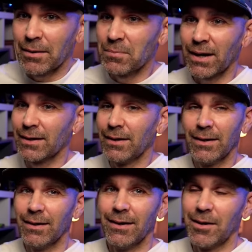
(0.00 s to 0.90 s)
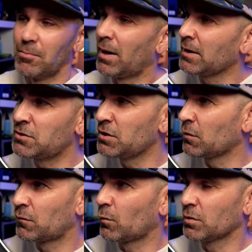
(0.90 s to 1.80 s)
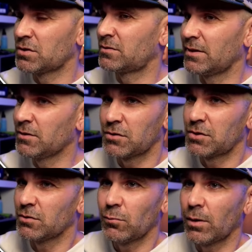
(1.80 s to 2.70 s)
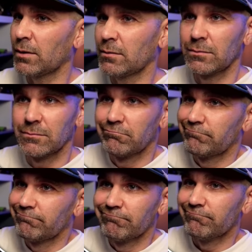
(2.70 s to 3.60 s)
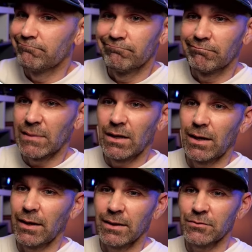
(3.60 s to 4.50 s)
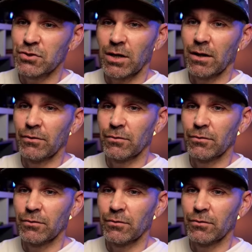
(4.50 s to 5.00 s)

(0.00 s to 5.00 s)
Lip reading: My GO4 just didn't shoot well. And I've shot other